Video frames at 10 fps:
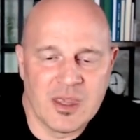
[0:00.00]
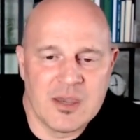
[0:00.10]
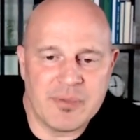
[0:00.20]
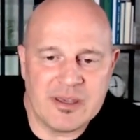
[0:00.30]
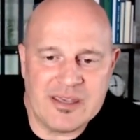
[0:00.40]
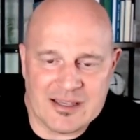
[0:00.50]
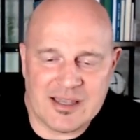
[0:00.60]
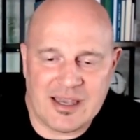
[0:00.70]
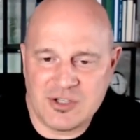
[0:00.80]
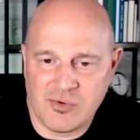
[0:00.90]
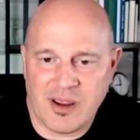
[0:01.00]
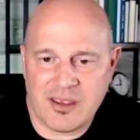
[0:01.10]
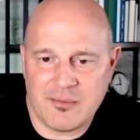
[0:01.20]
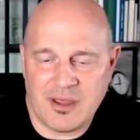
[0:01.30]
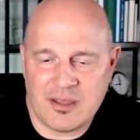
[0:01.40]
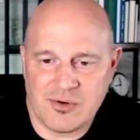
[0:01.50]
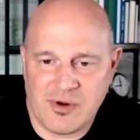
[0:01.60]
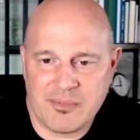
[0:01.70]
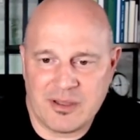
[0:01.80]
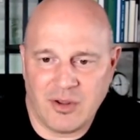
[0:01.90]
But yes, I do
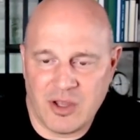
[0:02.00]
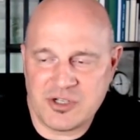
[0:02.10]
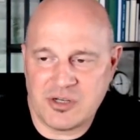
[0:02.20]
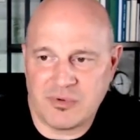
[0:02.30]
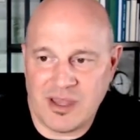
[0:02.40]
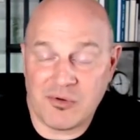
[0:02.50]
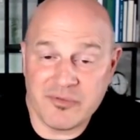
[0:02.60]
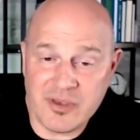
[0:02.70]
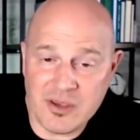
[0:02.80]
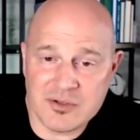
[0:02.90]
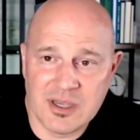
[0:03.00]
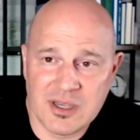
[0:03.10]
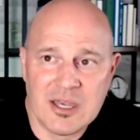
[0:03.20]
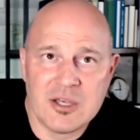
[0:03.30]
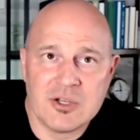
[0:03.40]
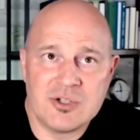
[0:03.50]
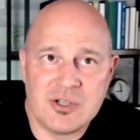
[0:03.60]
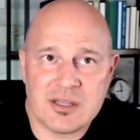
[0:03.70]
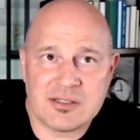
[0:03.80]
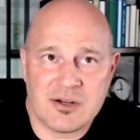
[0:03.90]
recommend launching without reviews.
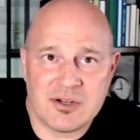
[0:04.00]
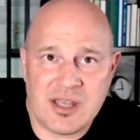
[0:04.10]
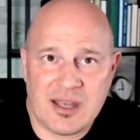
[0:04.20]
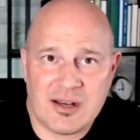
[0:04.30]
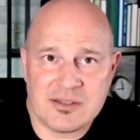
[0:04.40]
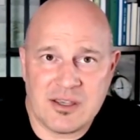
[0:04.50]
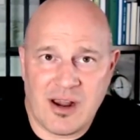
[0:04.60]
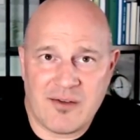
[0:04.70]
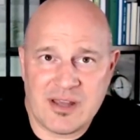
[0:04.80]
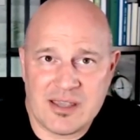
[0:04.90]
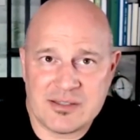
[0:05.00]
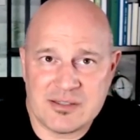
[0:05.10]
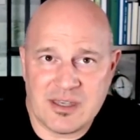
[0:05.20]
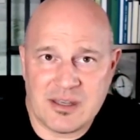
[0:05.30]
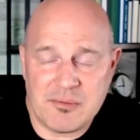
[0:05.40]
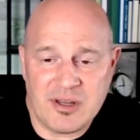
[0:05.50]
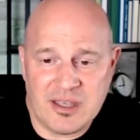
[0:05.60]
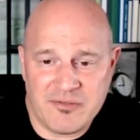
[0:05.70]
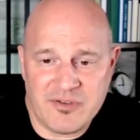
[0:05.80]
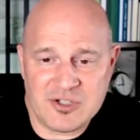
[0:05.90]
Just understand is that your advertising is going to be pretty
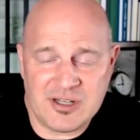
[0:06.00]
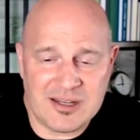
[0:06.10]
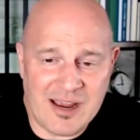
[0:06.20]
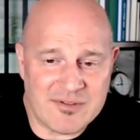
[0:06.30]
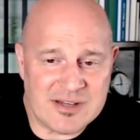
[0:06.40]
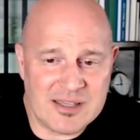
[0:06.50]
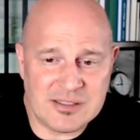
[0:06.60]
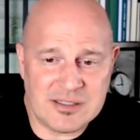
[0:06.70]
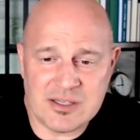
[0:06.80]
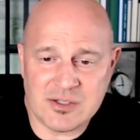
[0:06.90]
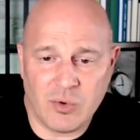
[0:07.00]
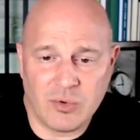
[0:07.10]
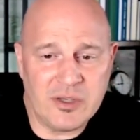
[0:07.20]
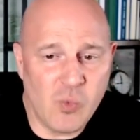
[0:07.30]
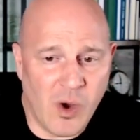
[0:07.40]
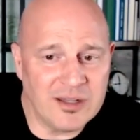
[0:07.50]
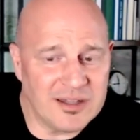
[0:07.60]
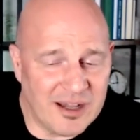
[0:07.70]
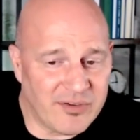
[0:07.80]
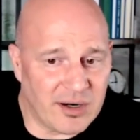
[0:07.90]
inefficient, and advertising is only one
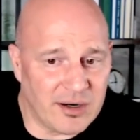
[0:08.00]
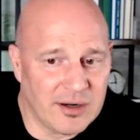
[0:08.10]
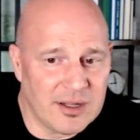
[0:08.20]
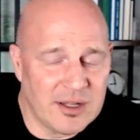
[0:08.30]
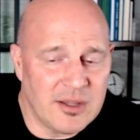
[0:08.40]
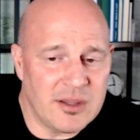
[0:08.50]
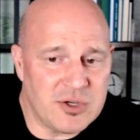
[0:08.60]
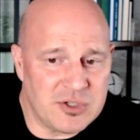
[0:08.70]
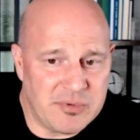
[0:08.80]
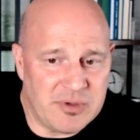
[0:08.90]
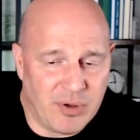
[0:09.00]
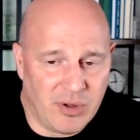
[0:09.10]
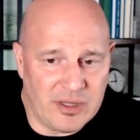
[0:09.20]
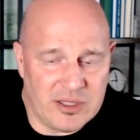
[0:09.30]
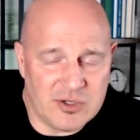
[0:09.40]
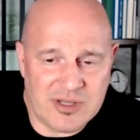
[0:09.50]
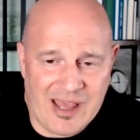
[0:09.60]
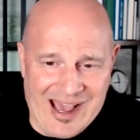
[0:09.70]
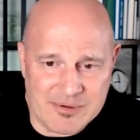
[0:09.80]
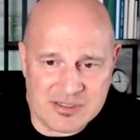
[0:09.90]
lever that you should be pulling. You should
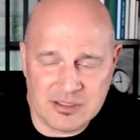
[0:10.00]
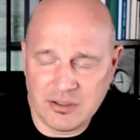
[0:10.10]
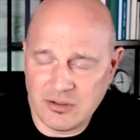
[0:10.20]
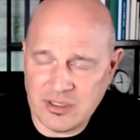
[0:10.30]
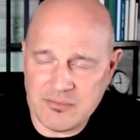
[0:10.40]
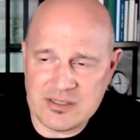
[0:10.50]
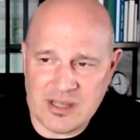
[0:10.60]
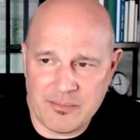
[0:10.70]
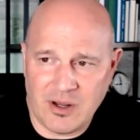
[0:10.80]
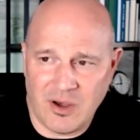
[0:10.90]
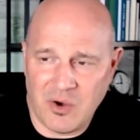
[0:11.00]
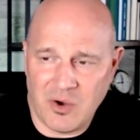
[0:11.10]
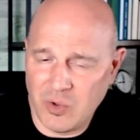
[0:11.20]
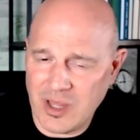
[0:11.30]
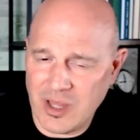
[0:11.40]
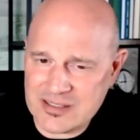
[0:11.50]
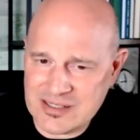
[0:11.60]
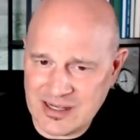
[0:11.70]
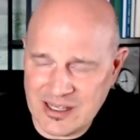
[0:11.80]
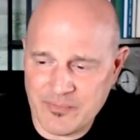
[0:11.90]
absolutely be dumping a whole lot of
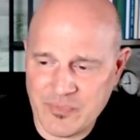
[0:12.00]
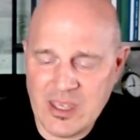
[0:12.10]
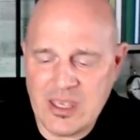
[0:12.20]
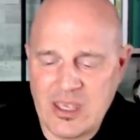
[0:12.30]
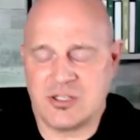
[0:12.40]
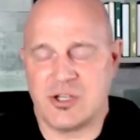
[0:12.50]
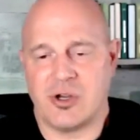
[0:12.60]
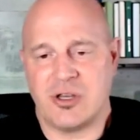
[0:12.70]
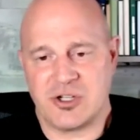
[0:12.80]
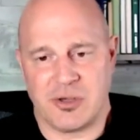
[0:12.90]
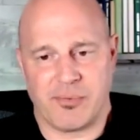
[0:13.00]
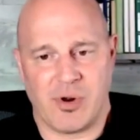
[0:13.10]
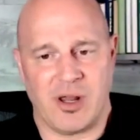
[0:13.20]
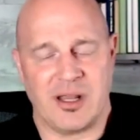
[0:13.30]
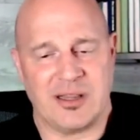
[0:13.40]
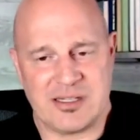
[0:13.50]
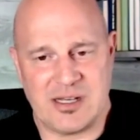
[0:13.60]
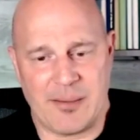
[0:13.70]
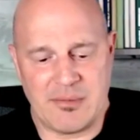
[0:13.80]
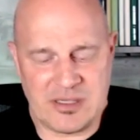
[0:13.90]
time into your initial product listing
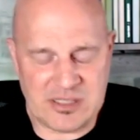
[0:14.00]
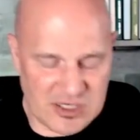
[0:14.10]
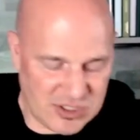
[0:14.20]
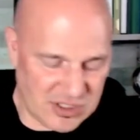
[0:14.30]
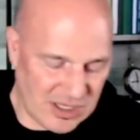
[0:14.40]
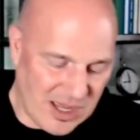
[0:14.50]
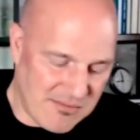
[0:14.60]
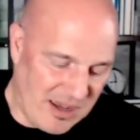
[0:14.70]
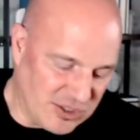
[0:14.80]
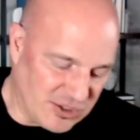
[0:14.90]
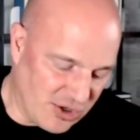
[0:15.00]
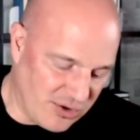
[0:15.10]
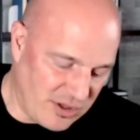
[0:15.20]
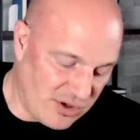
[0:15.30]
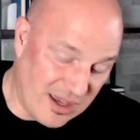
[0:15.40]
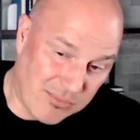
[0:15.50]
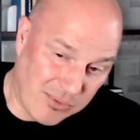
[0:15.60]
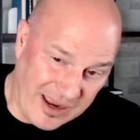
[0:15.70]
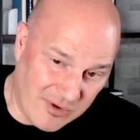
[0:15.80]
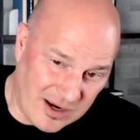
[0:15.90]
optimization, making sure that you get
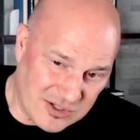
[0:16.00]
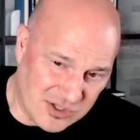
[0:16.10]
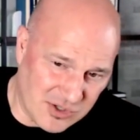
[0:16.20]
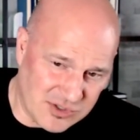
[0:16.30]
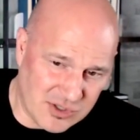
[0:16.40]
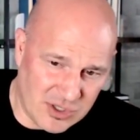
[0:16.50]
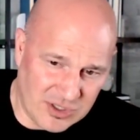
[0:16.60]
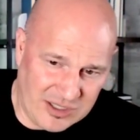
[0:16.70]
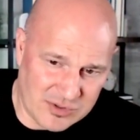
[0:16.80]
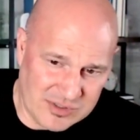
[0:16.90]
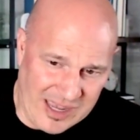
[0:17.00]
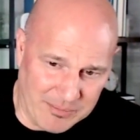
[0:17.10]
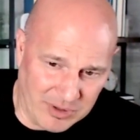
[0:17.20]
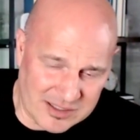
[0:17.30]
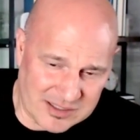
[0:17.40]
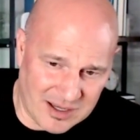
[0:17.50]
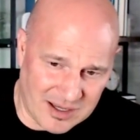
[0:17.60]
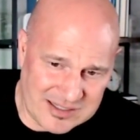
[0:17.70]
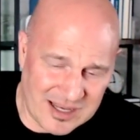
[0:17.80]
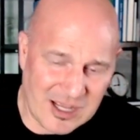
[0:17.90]
brand registered so that you can use A+
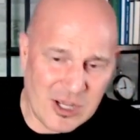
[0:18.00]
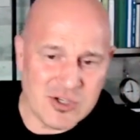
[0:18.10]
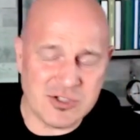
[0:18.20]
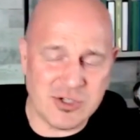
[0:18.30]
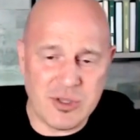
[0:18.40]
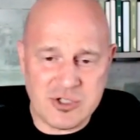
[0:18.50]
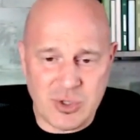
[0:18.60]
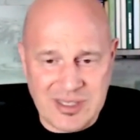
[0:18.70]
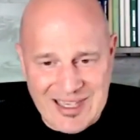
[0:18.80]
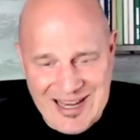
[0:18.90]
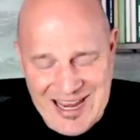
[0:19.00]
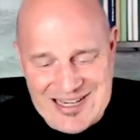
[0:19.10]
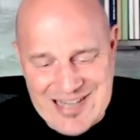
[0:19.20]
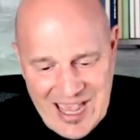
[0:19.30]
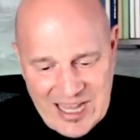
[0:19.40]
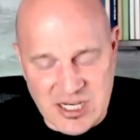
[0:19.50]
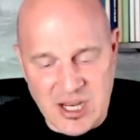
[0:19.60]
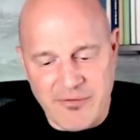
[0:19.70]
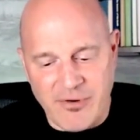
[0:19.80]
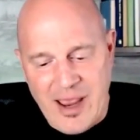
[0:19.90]
content, so that you can get indexed
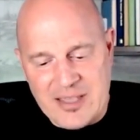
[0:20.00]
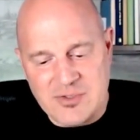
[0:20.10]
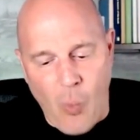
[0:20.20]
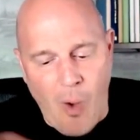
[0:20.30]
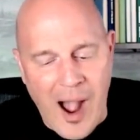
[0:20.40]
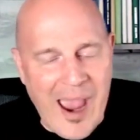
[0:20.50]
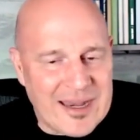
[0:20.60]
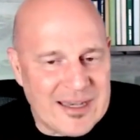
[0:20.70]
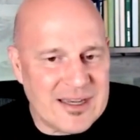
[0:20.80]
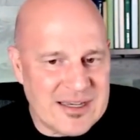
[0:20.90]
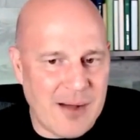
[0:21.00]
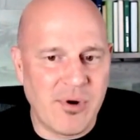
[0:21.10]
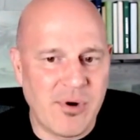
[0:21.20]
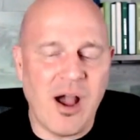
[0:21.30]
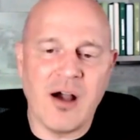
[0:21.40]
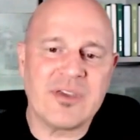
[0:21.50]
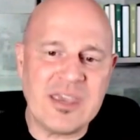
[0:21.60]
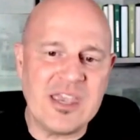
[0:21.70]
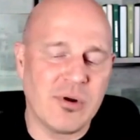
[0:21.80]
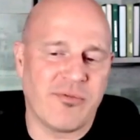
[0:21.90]
for as wide number of
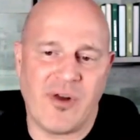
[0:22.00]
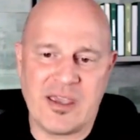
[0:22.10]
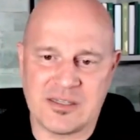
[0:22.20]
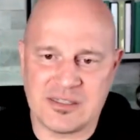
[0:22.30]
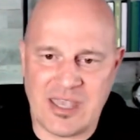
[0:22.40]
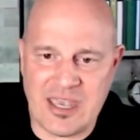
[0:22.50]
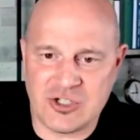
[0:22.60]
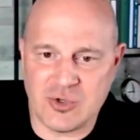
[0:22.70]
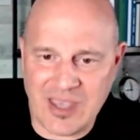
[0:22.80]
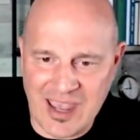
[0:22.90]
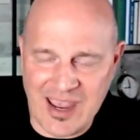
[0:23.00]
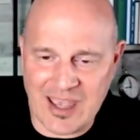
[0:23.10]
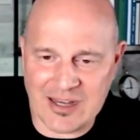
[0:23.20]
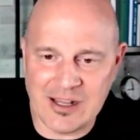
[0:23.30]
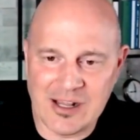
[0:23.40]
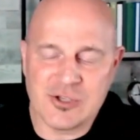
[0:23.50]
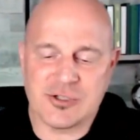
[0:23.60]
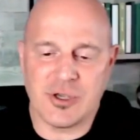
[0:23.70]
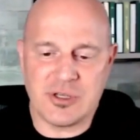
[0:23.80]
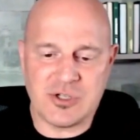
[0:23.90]
keyword phrases as you can,
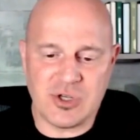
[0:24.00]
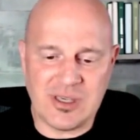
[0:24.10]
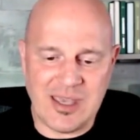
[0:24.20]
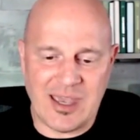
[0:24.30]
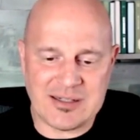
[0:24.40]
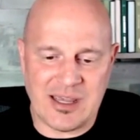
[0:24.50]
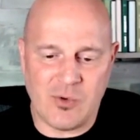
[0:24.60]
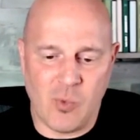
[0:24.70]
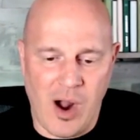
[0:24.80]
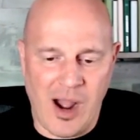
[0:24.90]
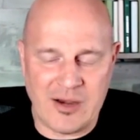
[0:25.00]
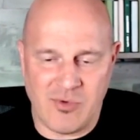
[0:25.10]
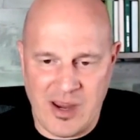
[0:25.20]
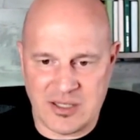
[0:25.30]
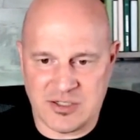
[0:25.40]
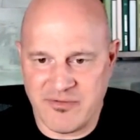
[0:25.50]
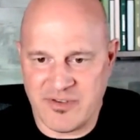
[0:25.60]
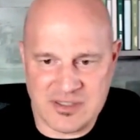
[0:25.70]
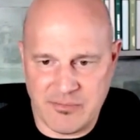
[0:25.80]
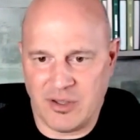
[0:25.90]
so that you can get a wide range of
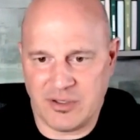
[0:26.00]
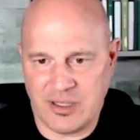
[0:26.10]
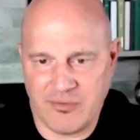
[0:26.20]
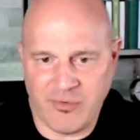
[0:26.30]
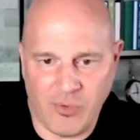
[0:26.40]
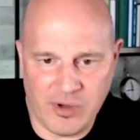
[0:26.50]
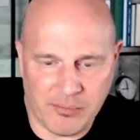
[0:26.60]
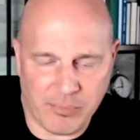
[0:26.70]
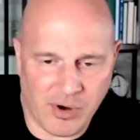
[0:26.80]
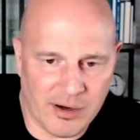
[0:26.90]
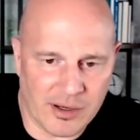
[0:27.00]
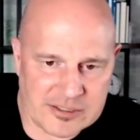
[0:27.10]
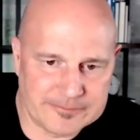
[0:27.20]
visibility for your product.